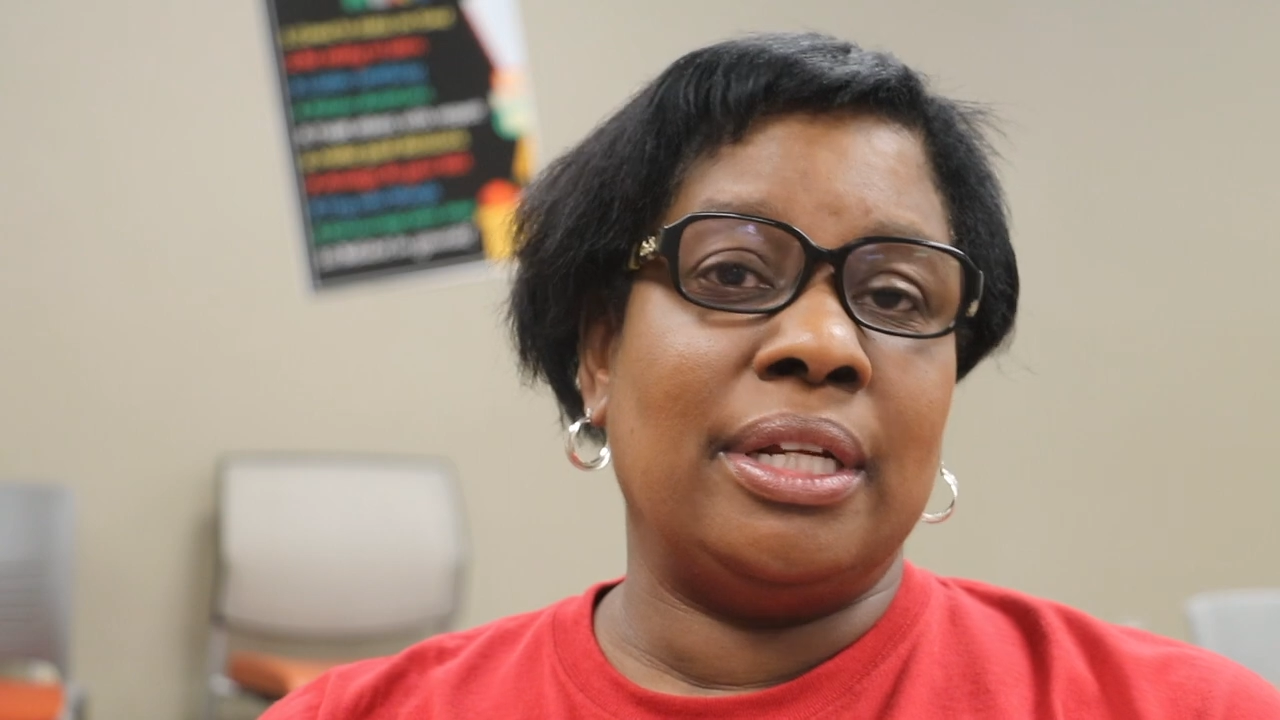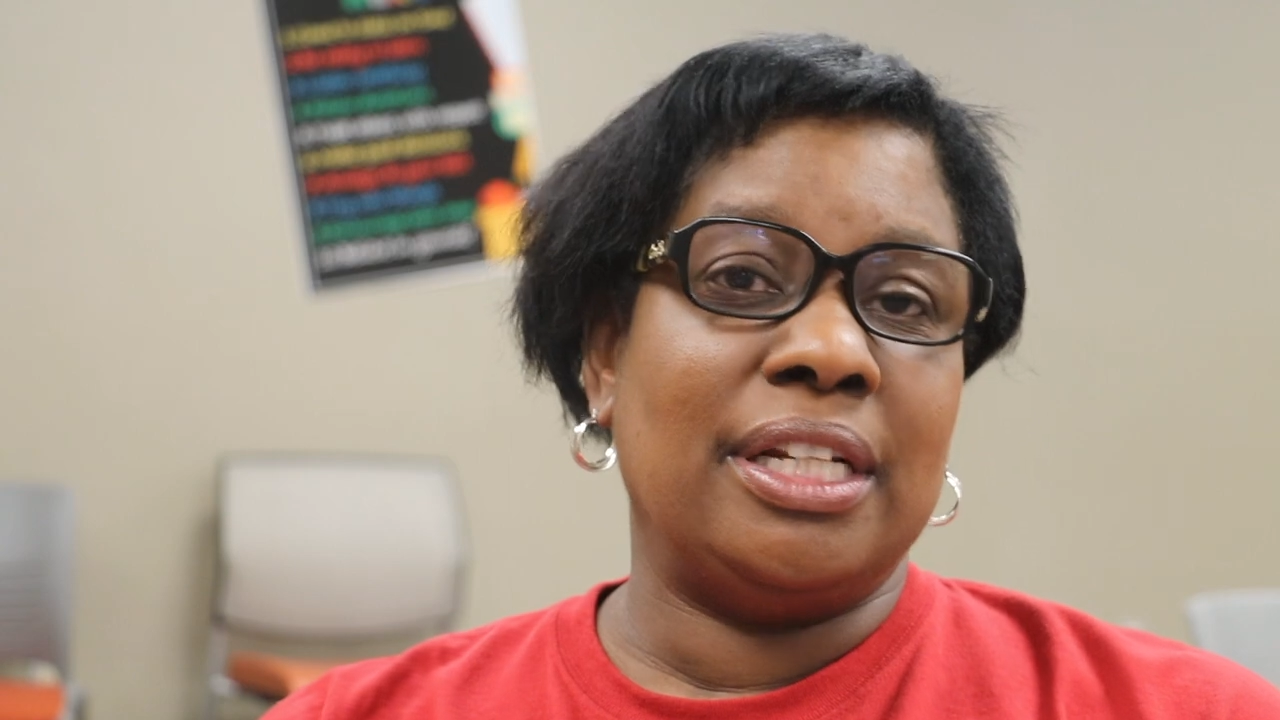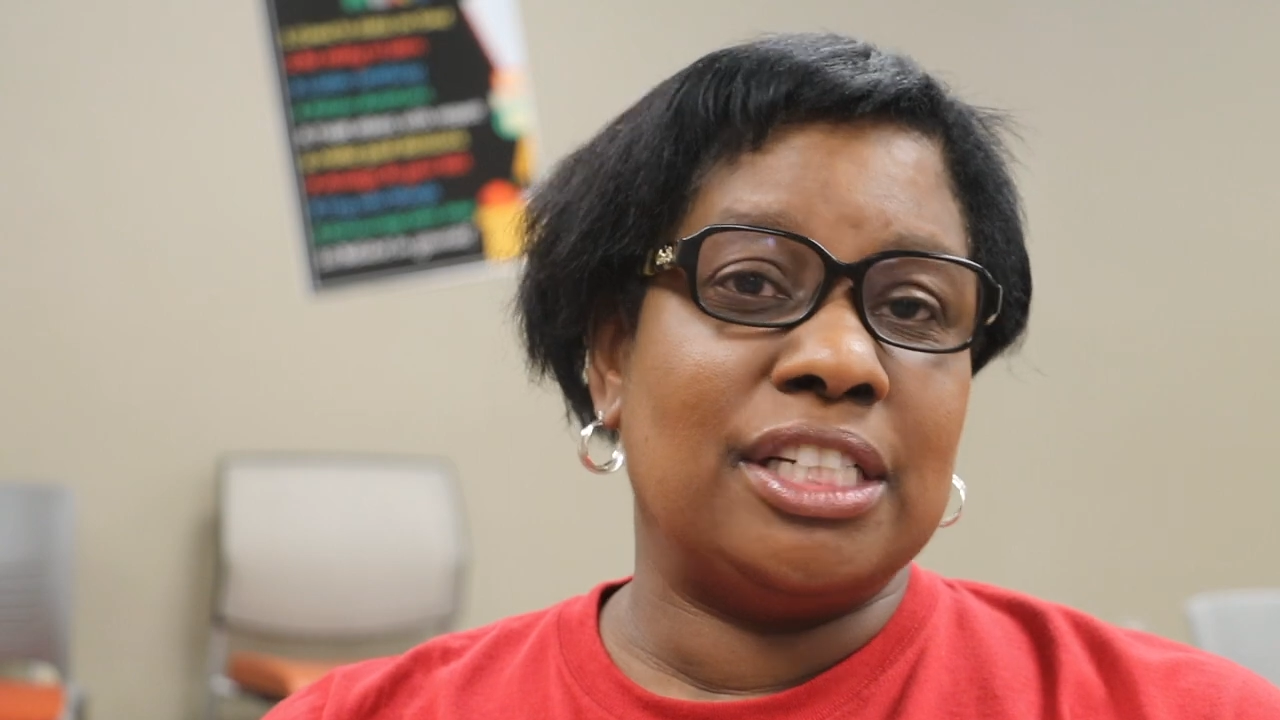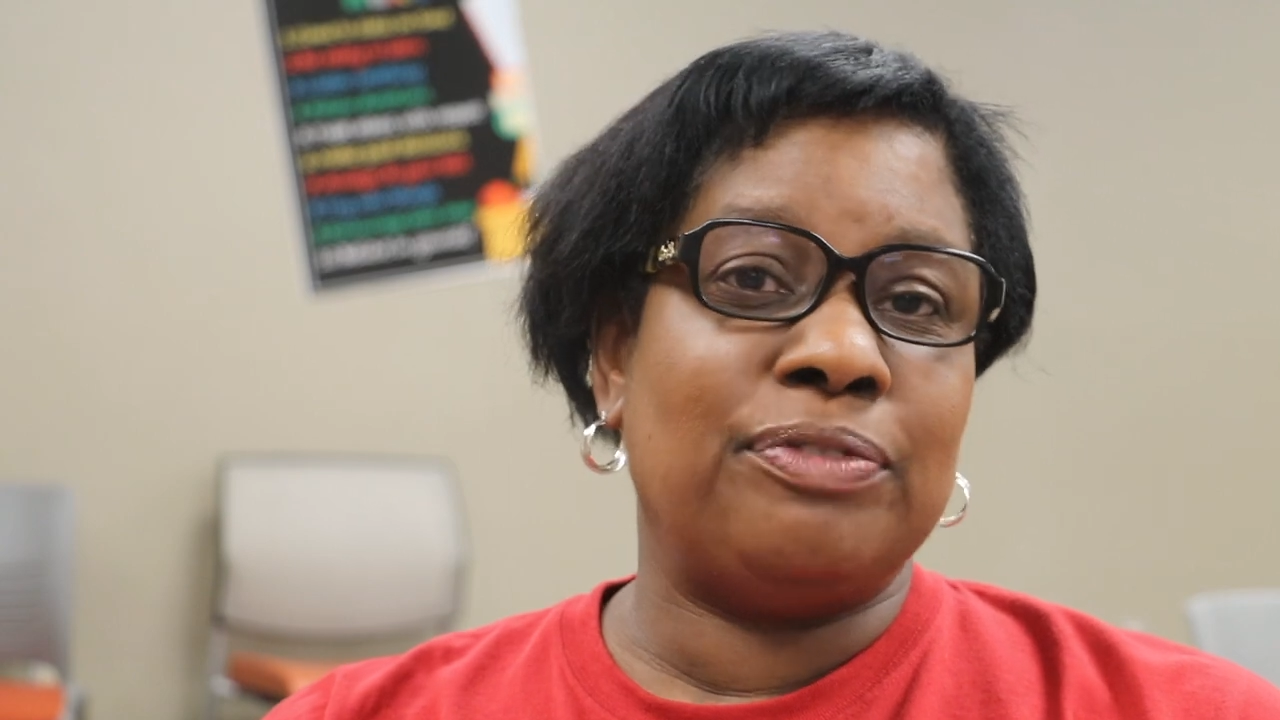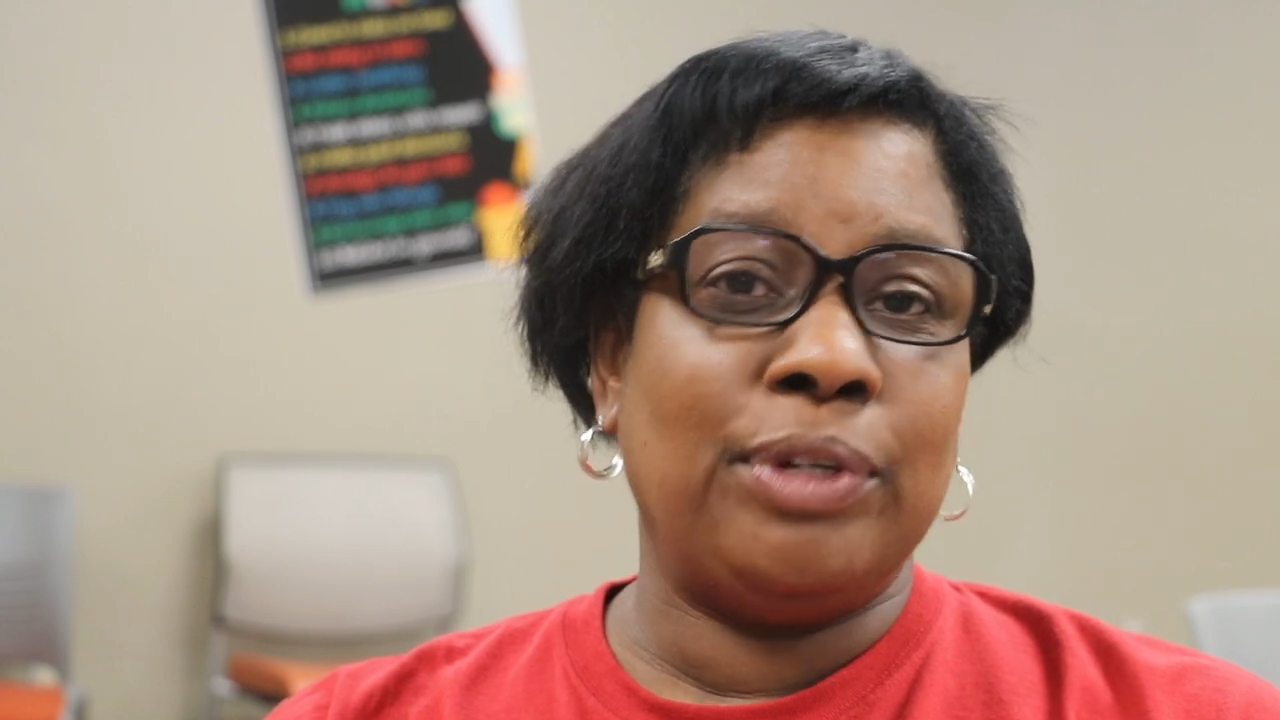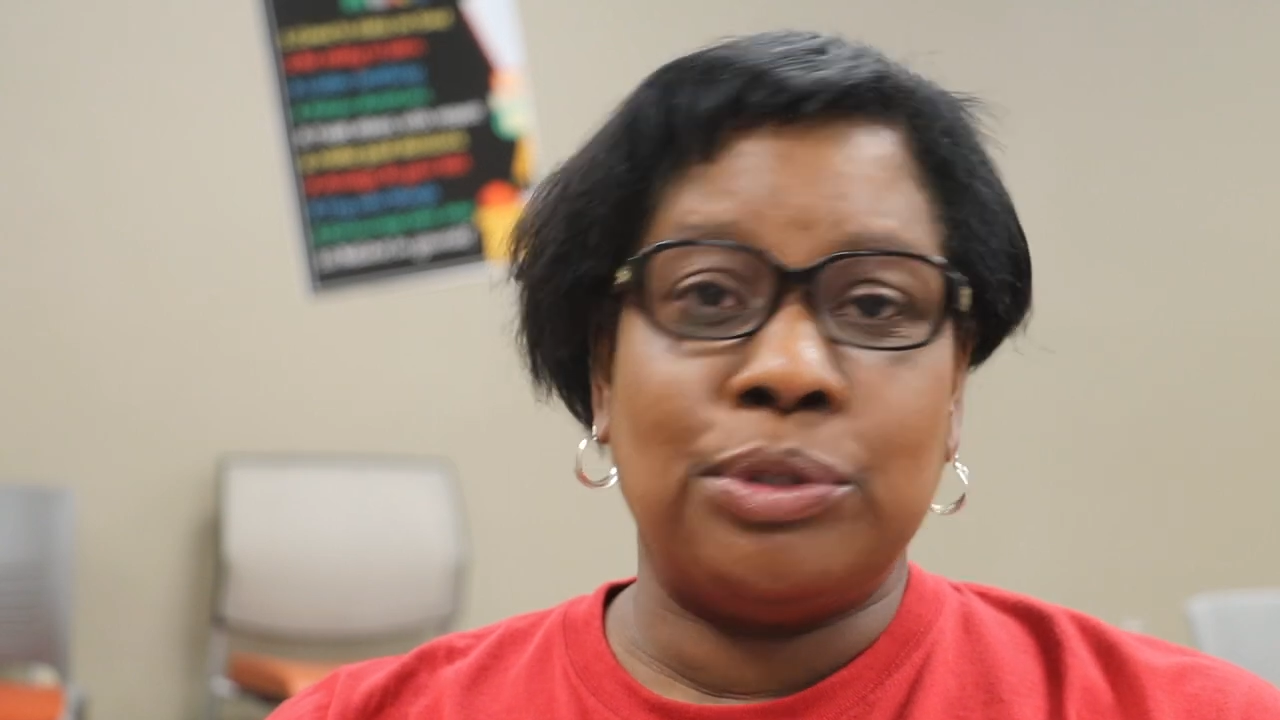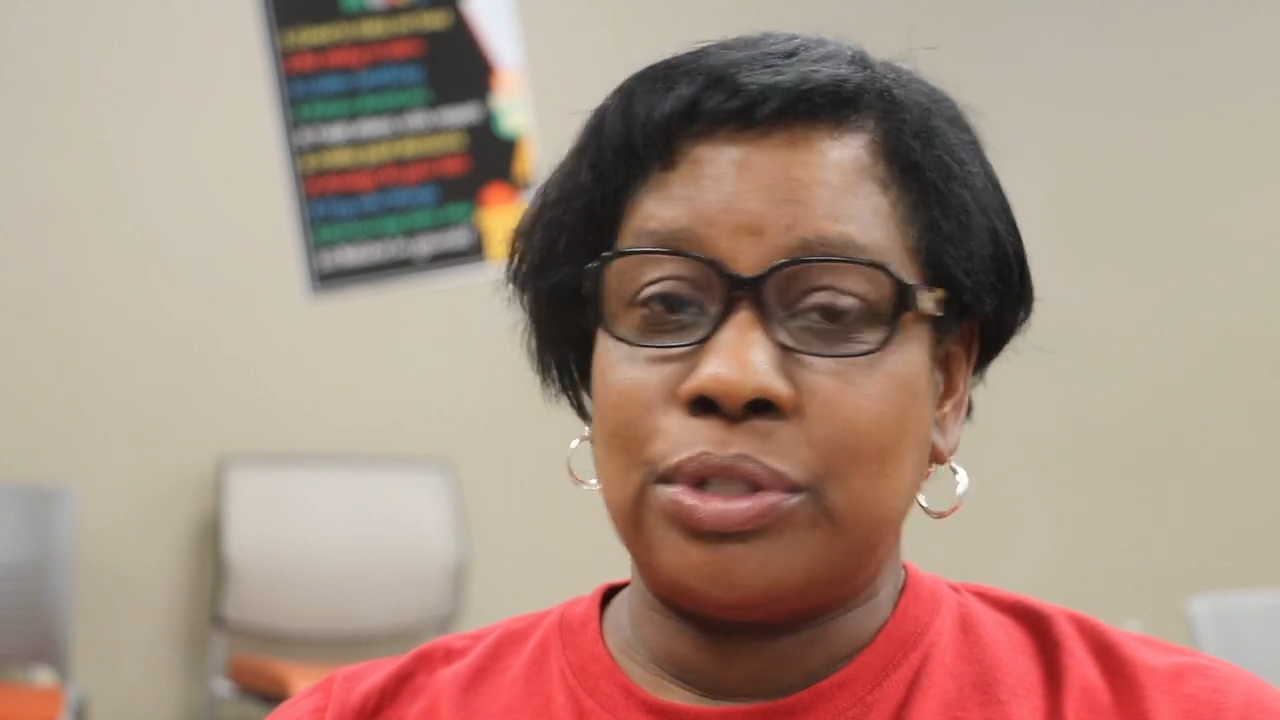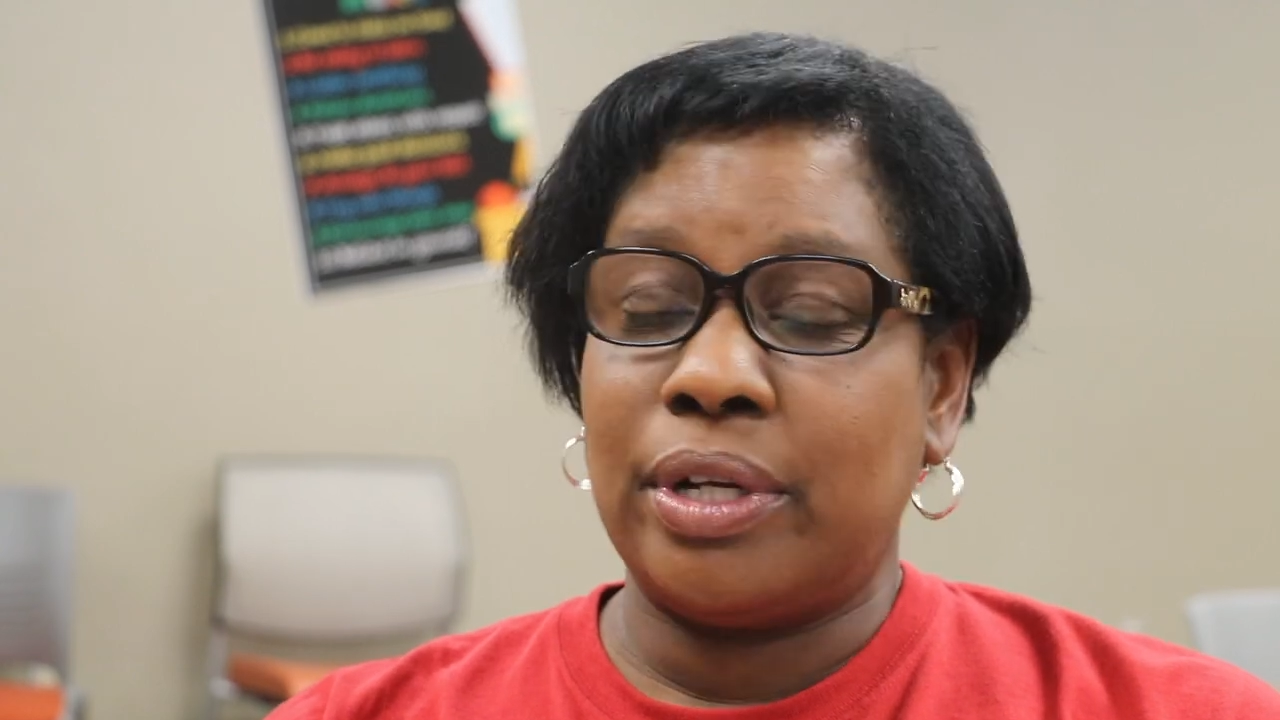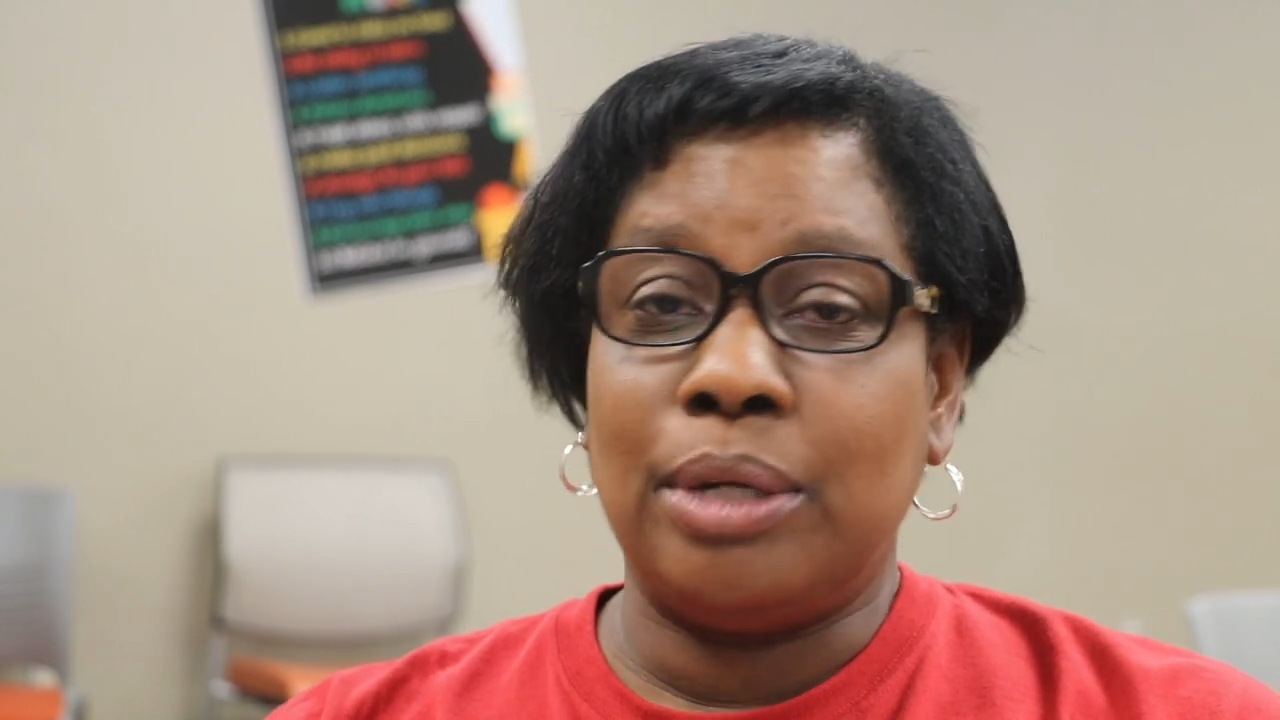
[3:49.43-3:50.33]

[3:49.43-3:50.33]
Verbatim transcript: in his future,